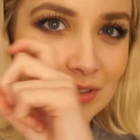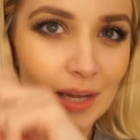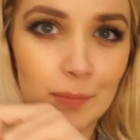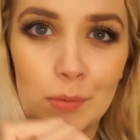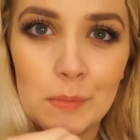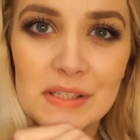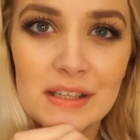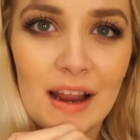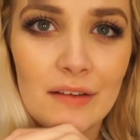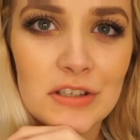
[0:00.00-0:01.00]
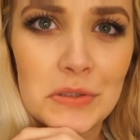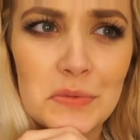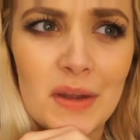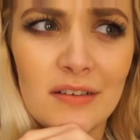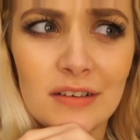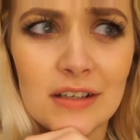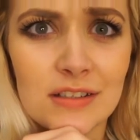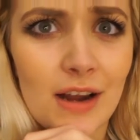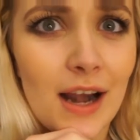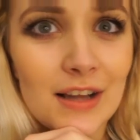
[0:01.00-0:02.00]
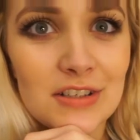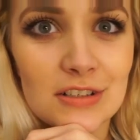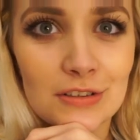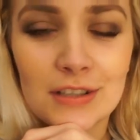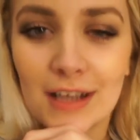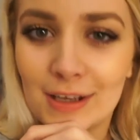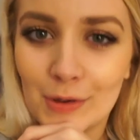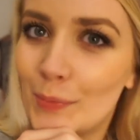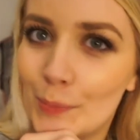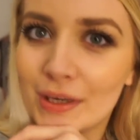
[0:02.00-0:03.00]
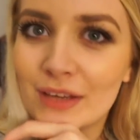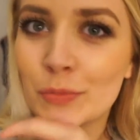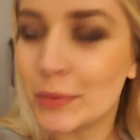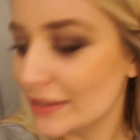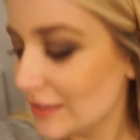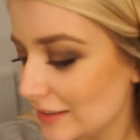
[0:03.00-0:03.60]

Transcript: telling me what mascara she was wearing because her eyelashes looked like unbelievable.